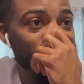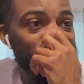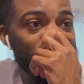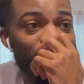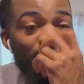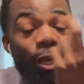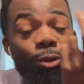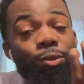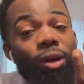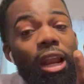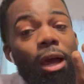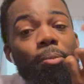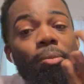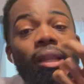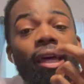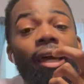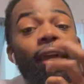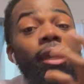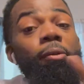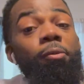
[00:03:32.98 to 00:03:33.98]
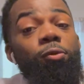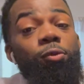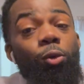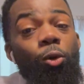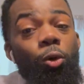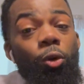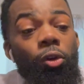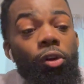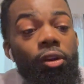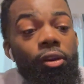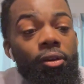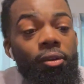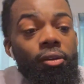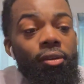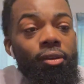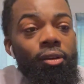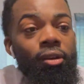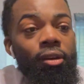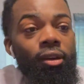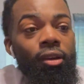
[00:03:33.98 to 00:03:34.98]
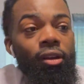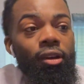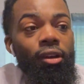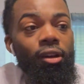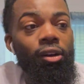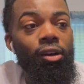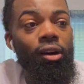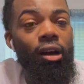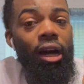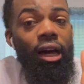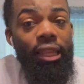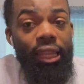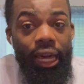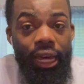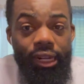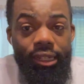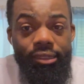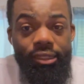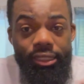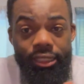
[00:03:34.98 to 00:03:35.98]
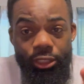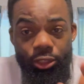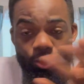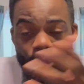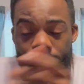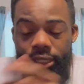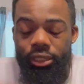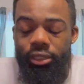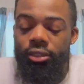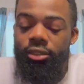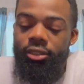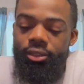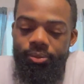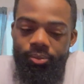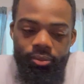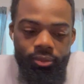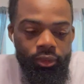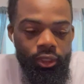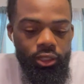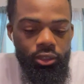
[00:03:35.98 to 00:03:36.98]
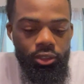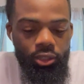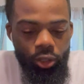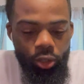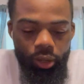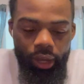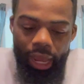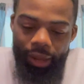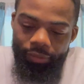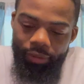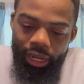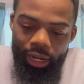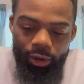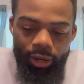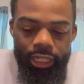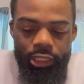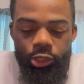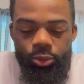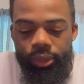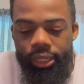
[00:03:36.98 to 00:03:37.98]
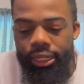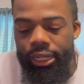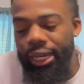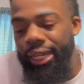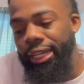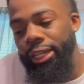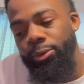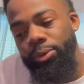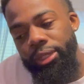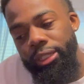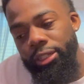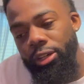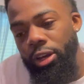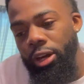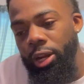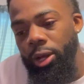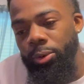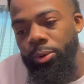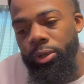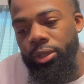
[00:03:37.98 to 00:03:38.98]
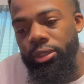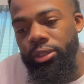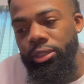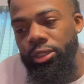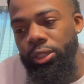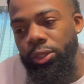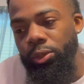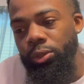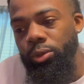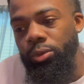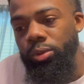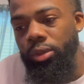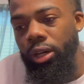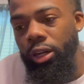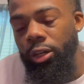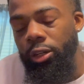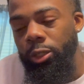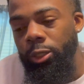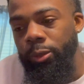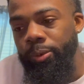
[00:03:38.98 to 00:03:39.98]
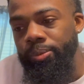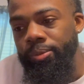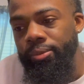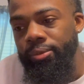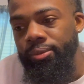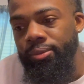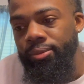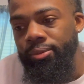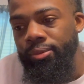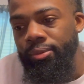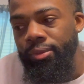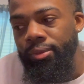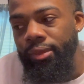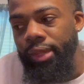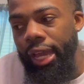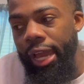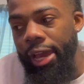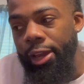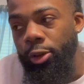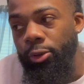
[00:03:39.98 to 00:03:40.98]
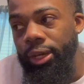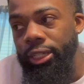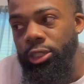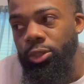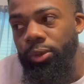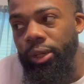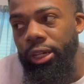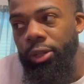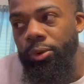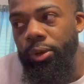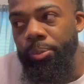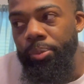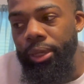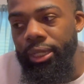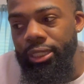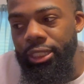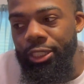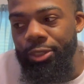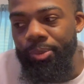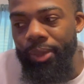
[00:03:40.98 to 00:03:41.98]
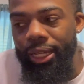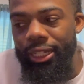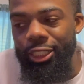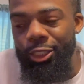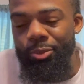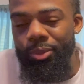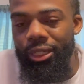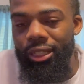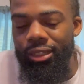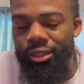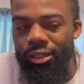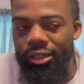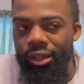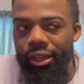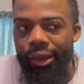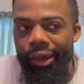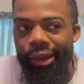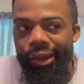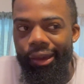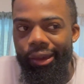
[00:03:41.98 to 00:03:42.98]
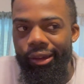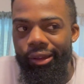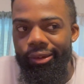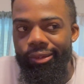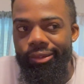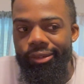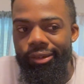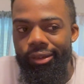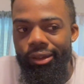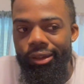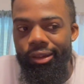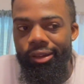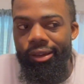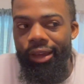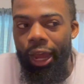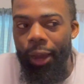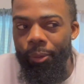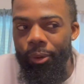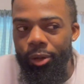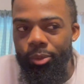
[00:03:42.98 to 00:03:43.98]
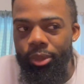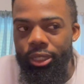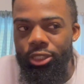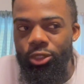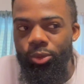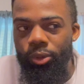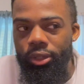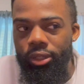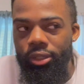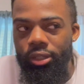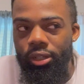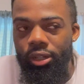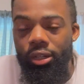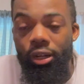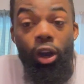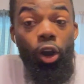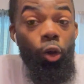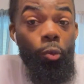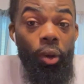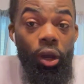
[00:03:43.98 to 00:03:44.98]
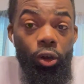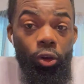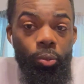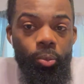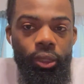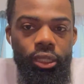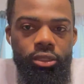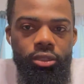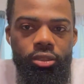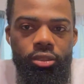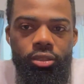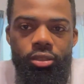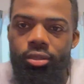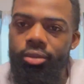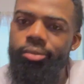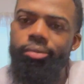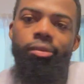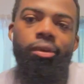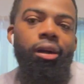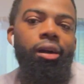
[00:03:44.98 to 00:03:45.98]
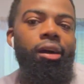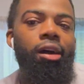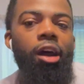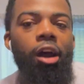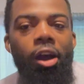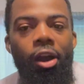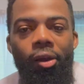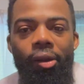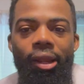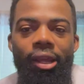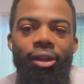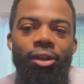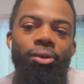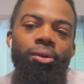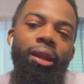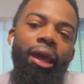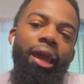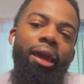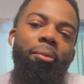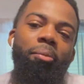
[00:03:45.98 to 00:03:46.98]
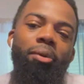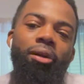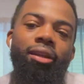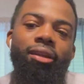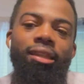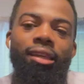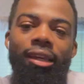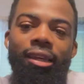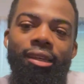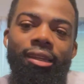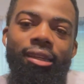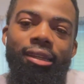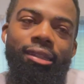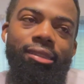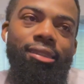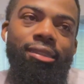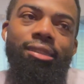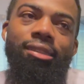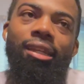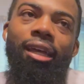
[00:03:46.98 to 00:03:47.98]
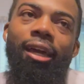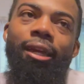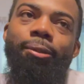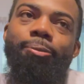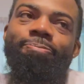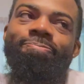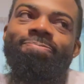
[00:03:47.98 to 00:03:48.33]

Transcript: that's what I blame for a lot of situations. So after I graduated, I didn't really know what I wanted to do. I graduated with business management, and I pretty much wanted to own my own business. Already do that, but the thing is, it's like,